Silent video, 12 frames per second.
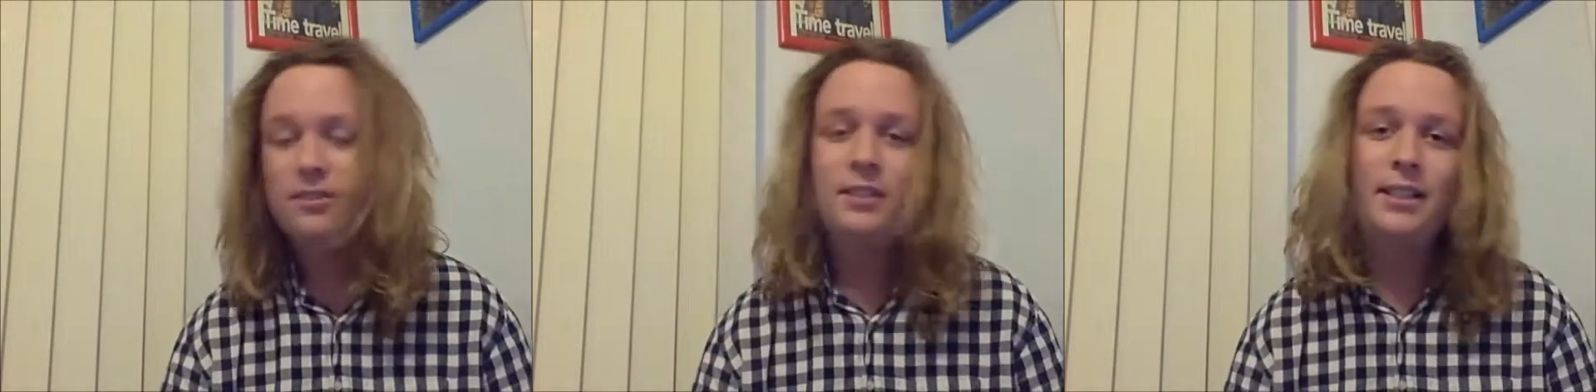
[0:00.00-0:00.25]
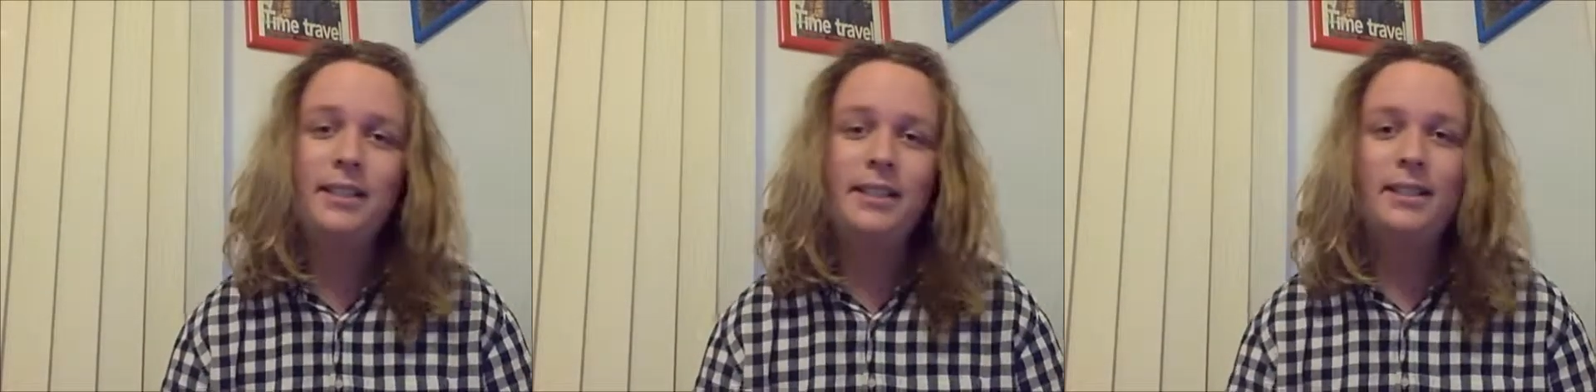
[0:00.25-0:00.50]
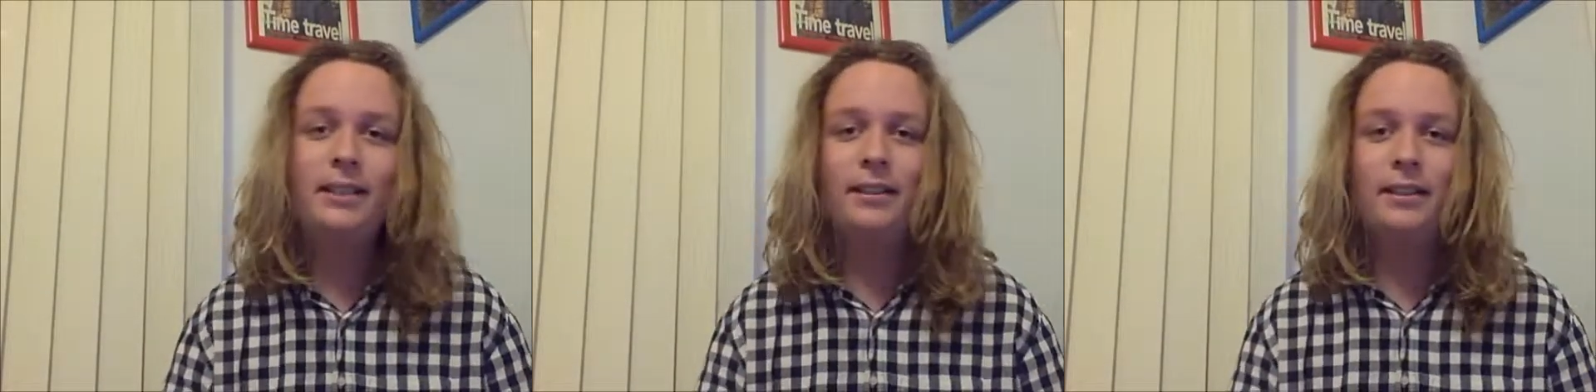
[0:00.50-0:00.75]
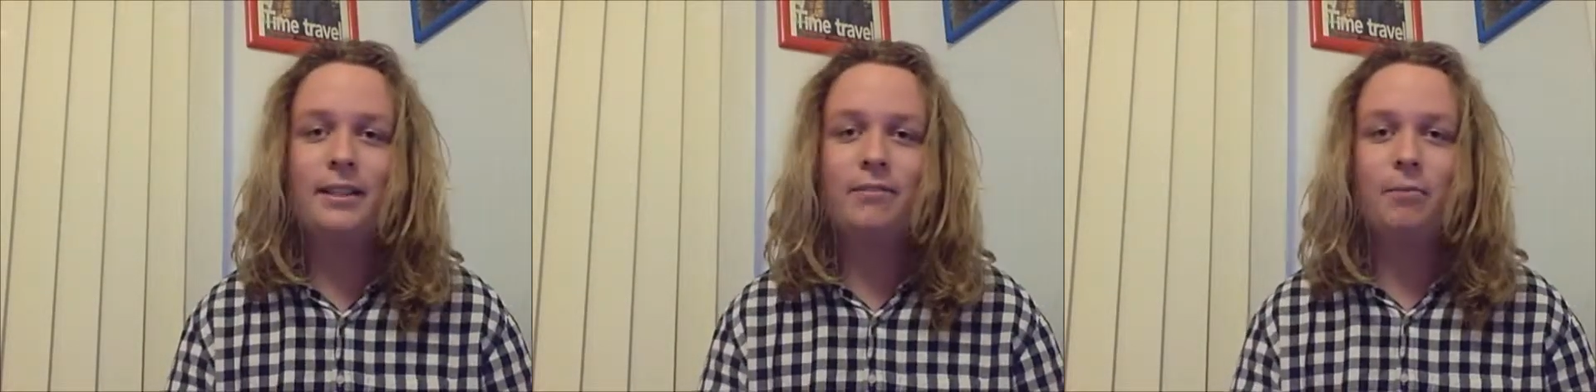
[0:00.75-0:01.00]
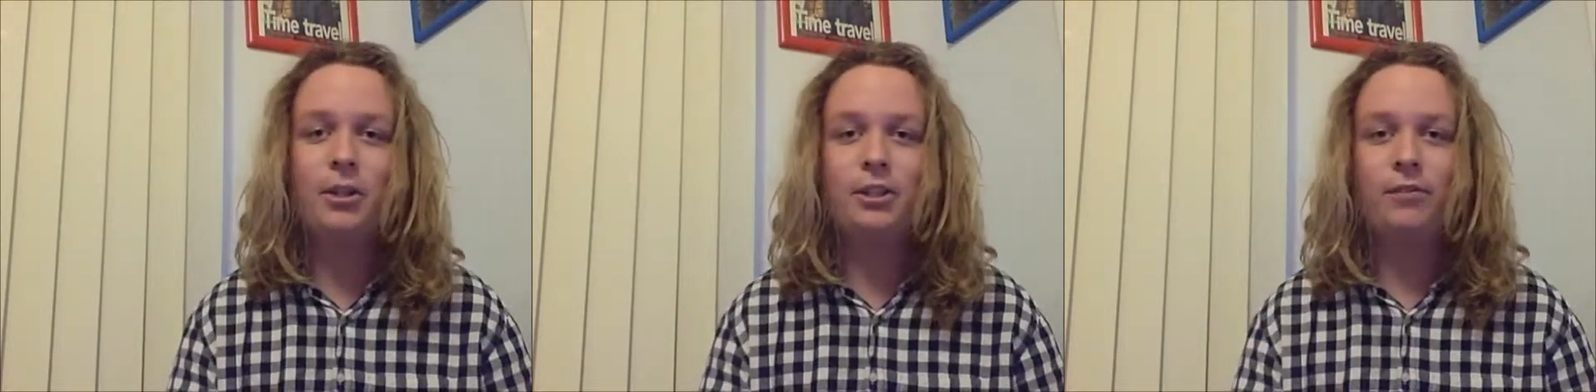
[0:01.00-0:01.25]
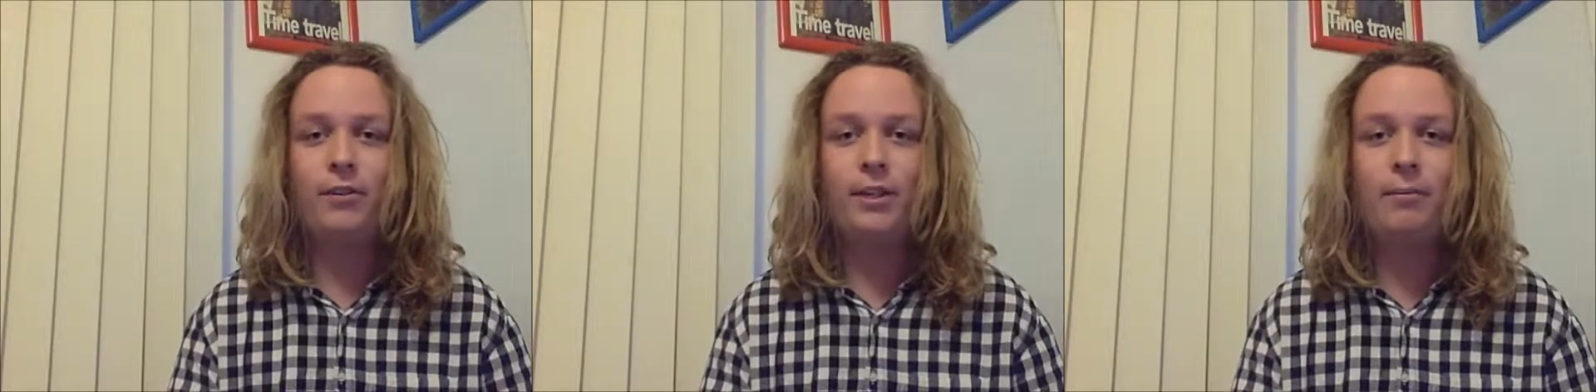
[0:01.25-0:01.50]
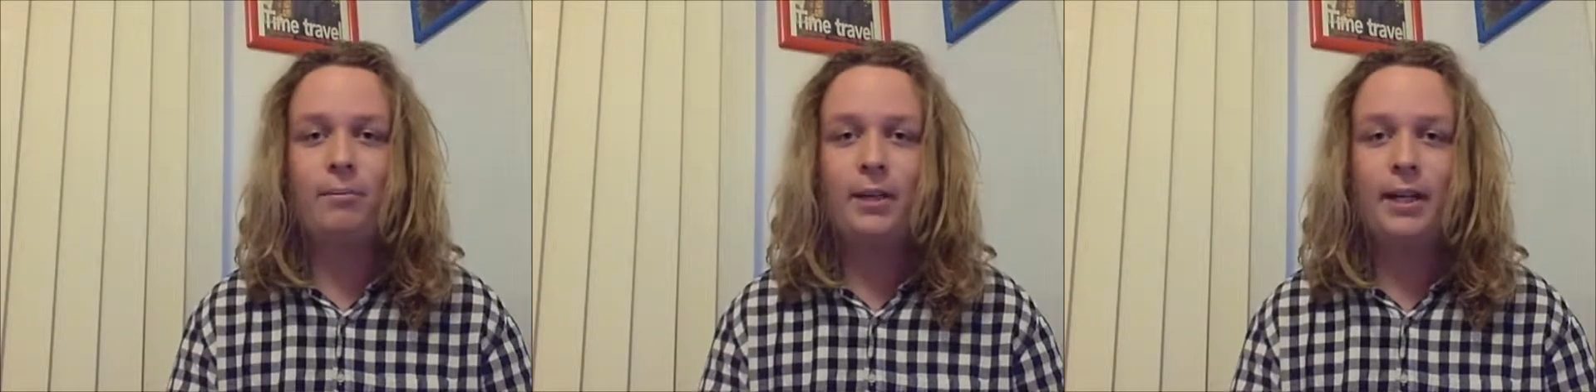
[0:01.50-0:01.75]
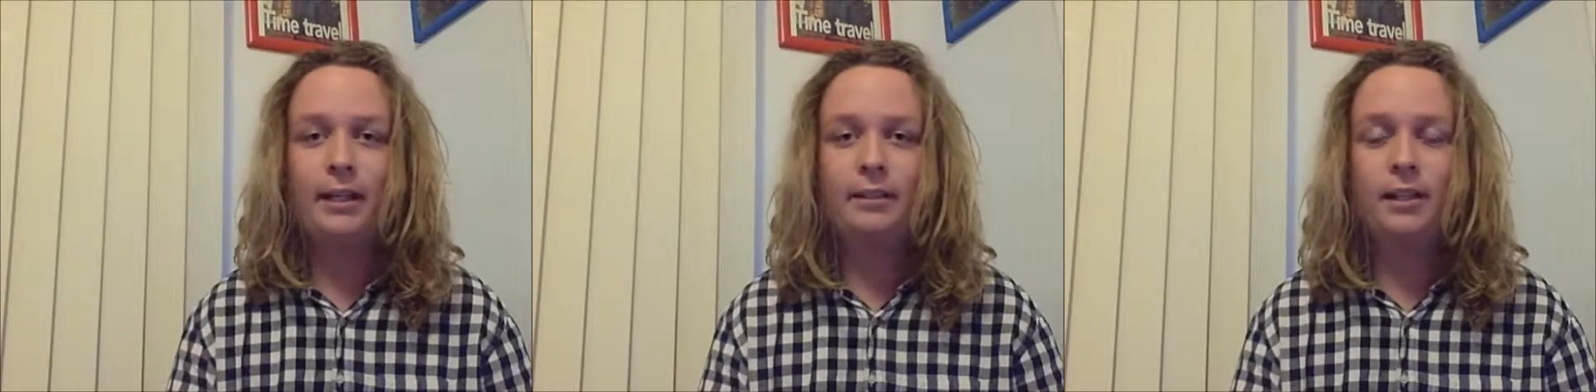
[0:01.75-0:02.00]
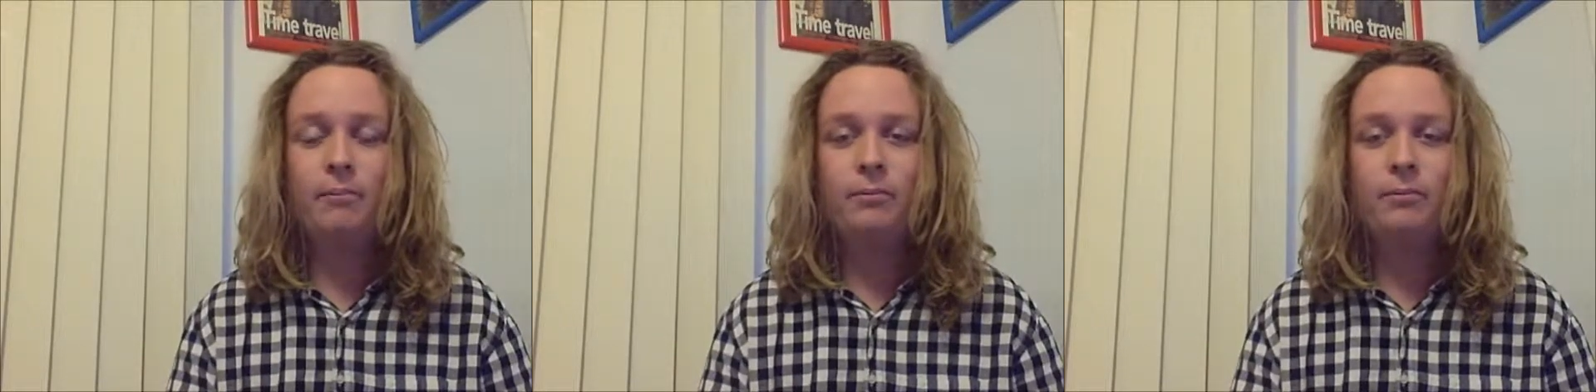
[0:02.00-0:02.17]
it didn't leave much of an impact.